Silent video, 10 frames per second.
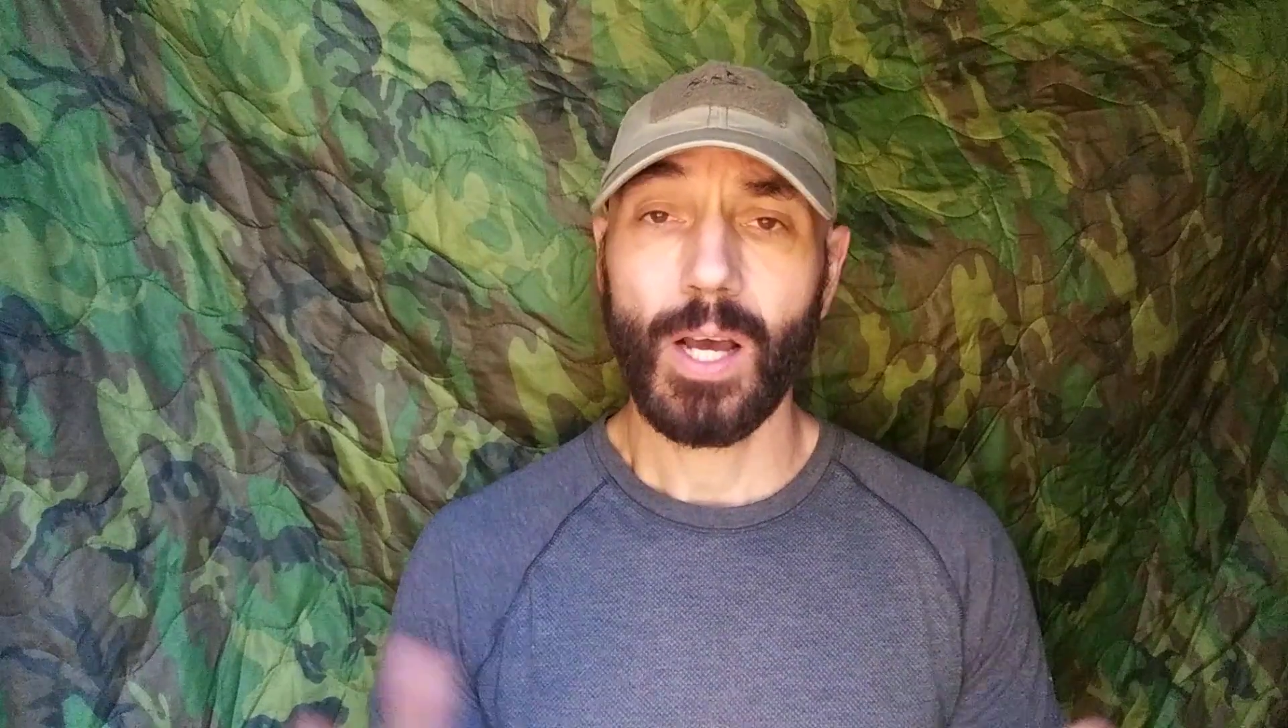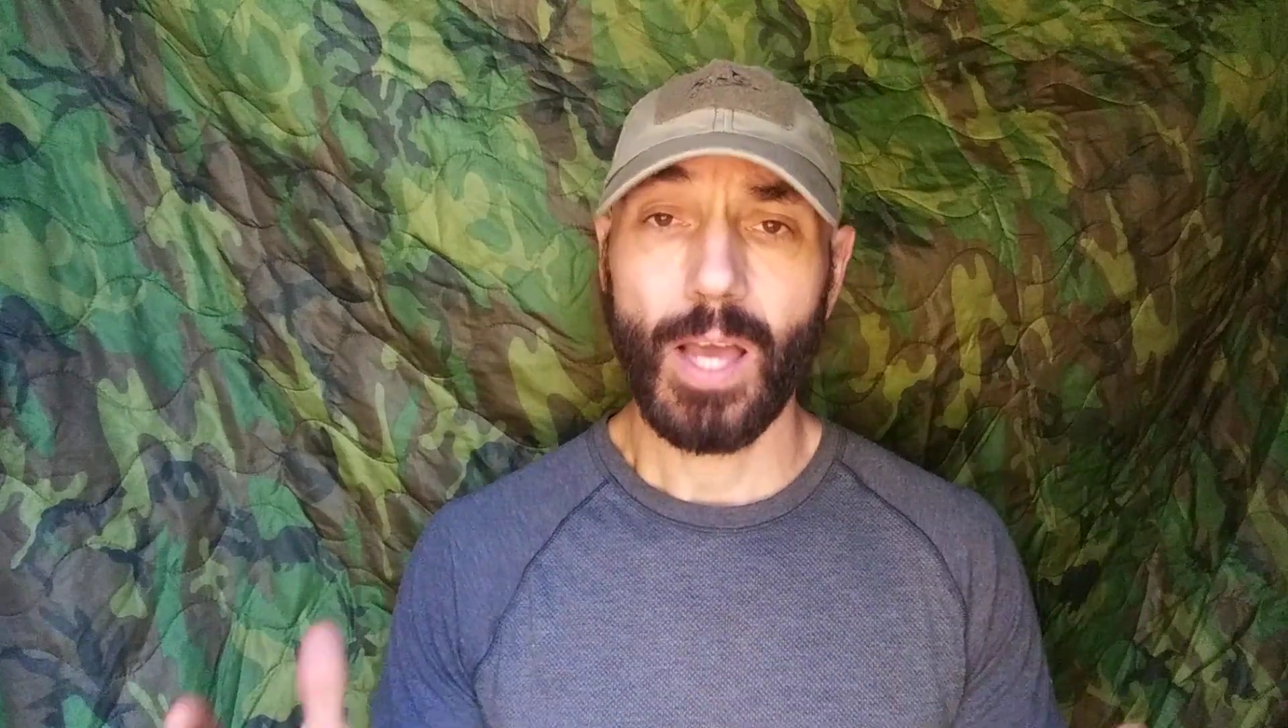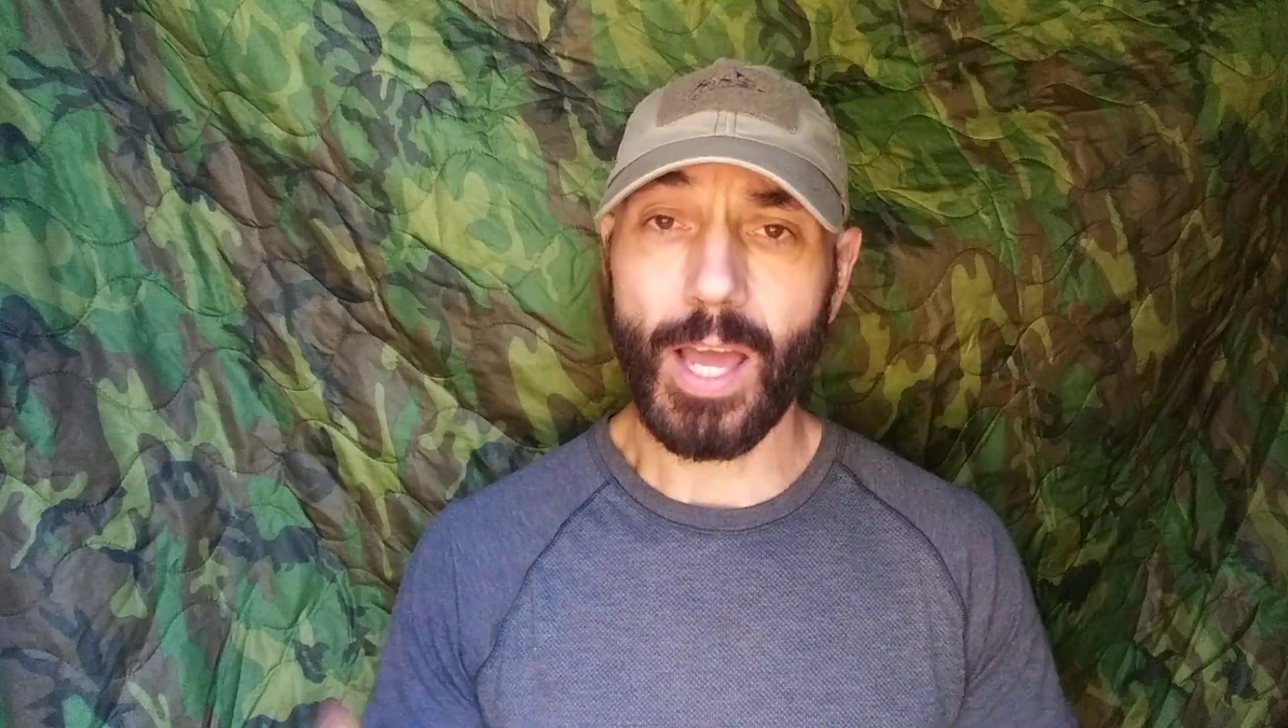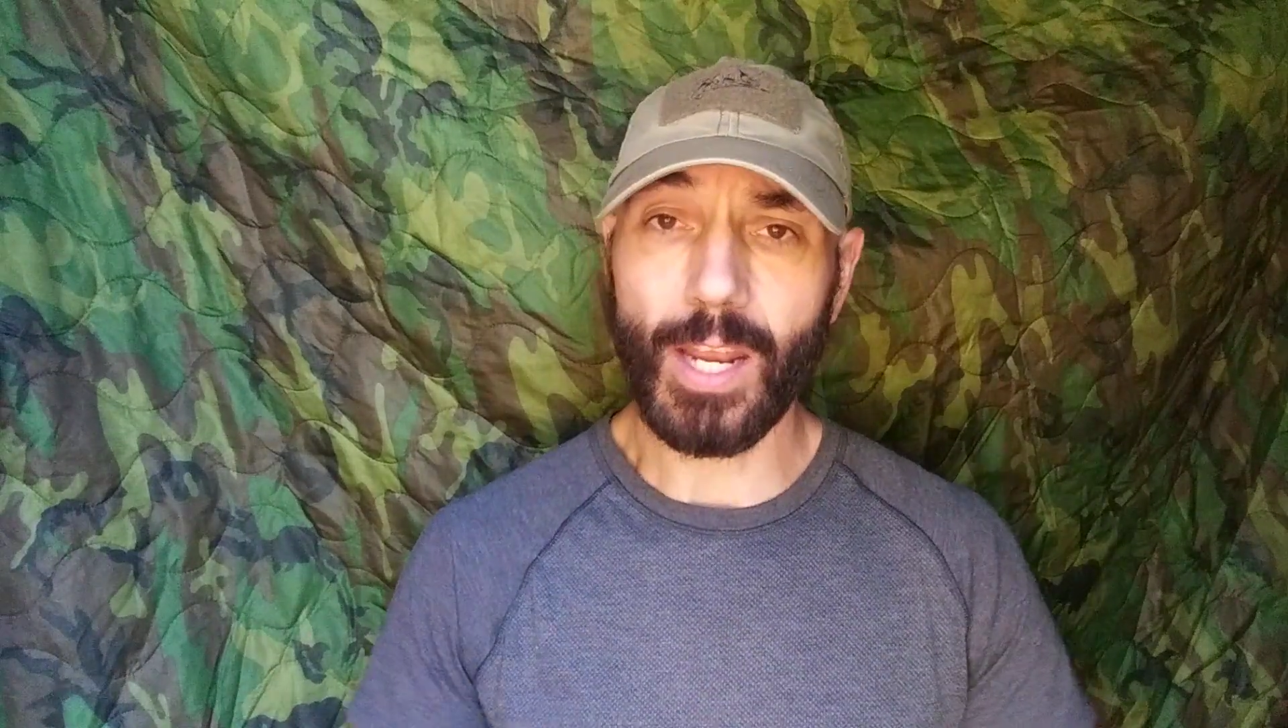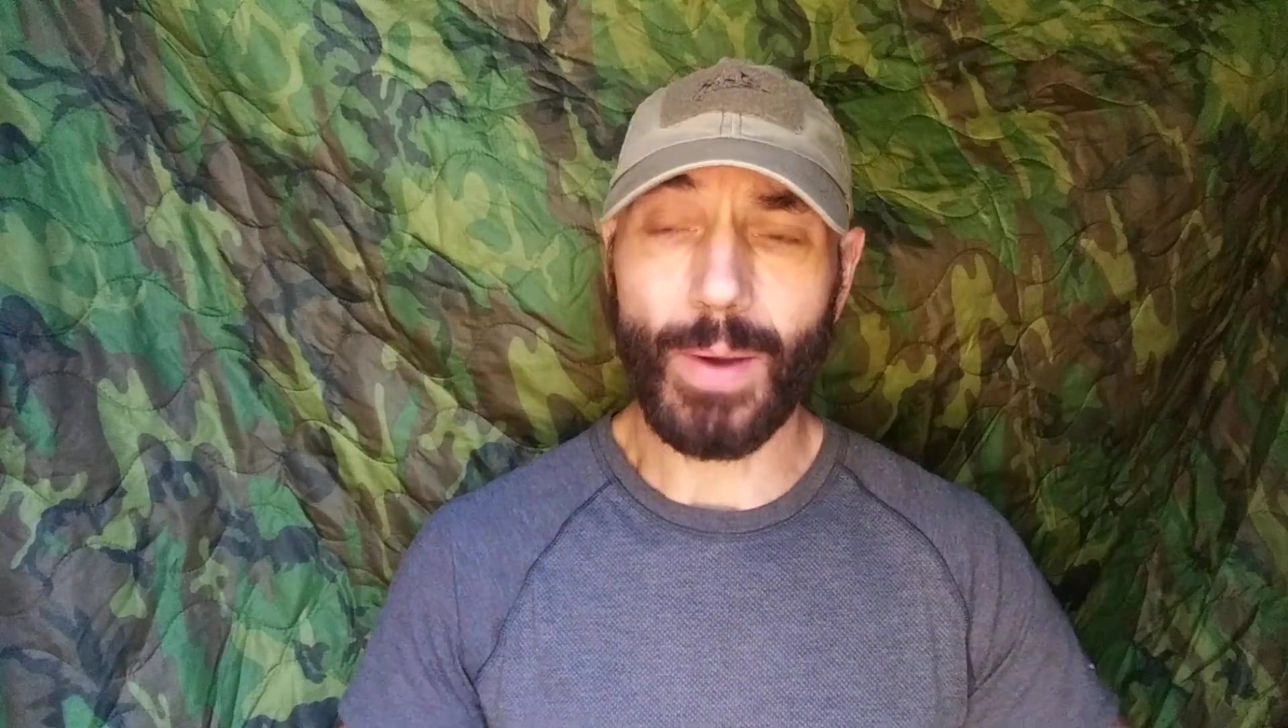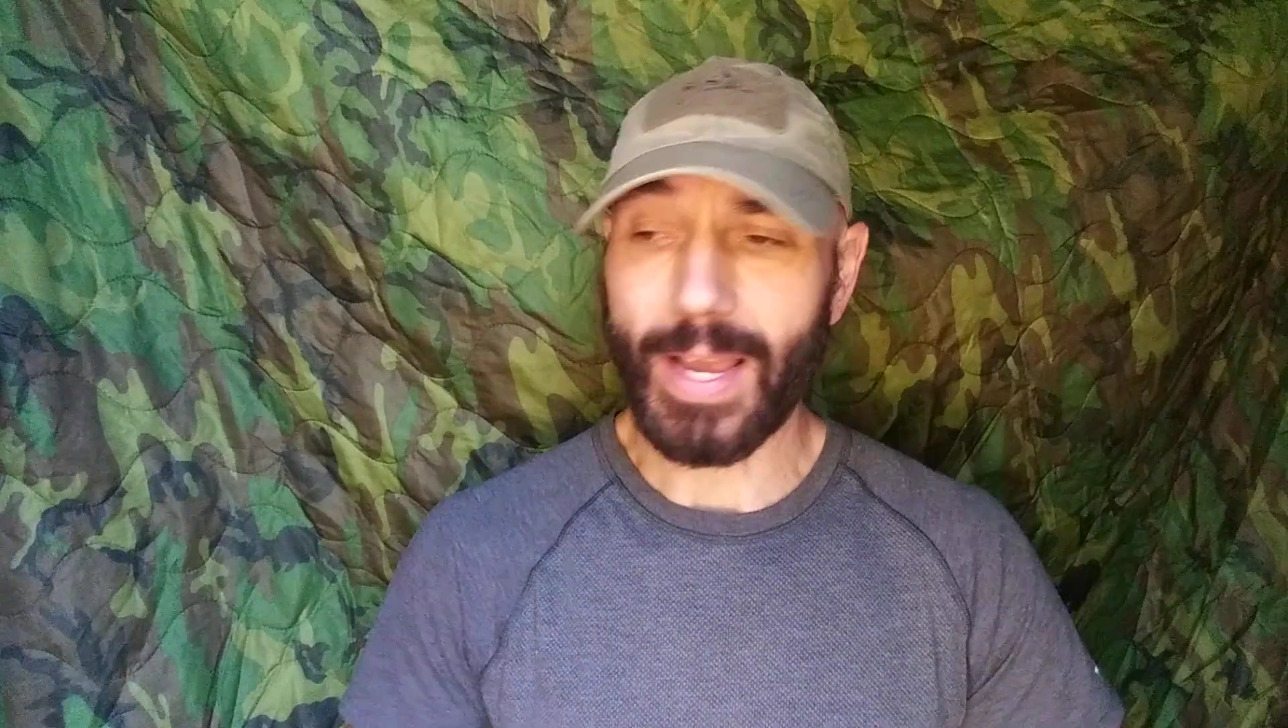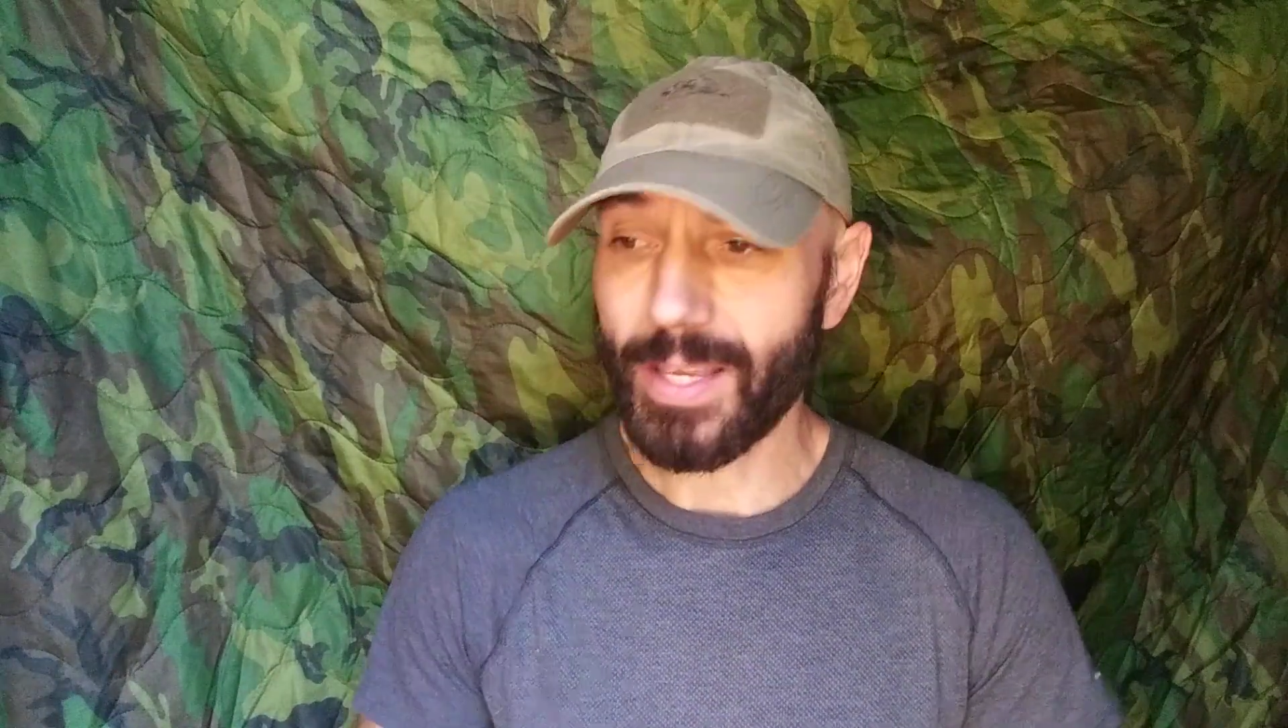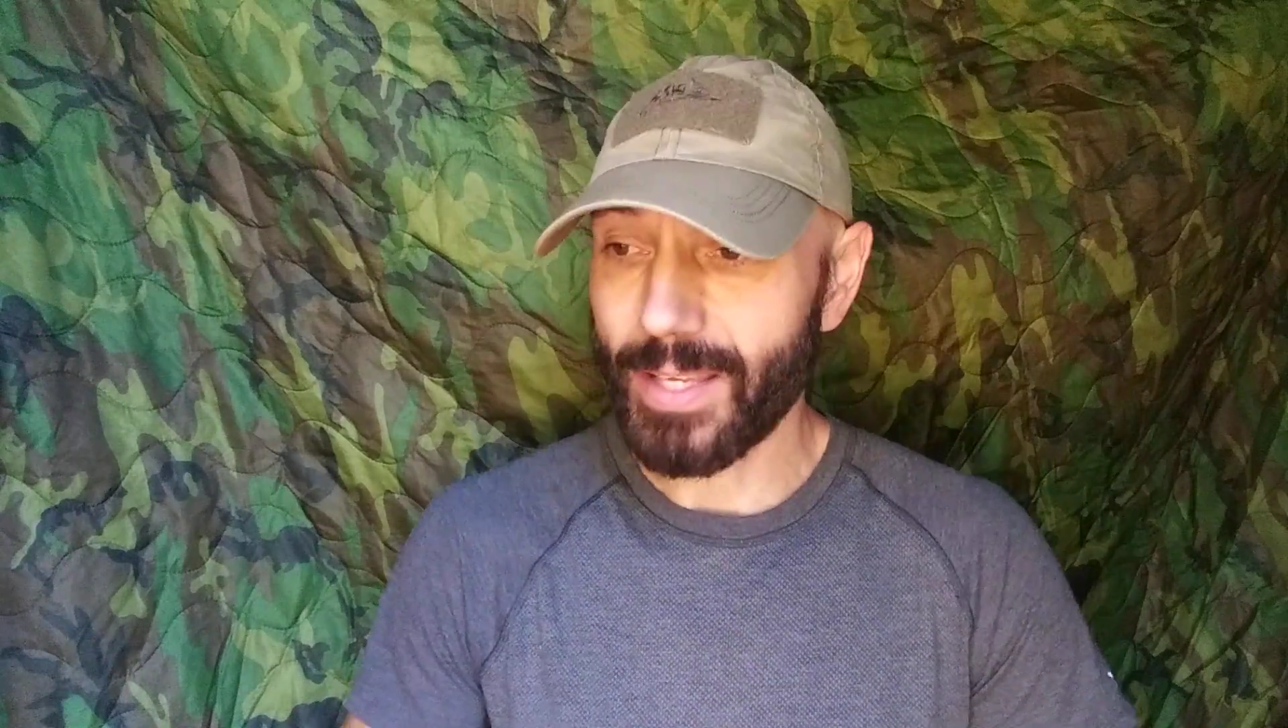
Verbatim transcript: anyway,